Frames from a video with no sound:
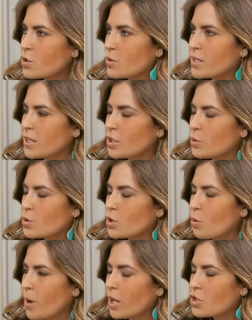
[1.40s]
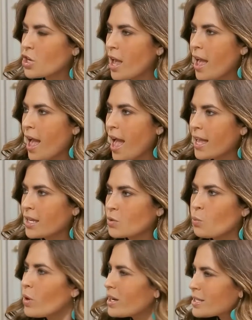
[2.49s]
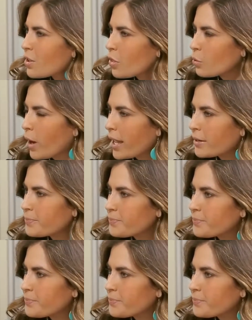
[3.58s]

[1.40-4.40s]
interested you so much, and what is the threat?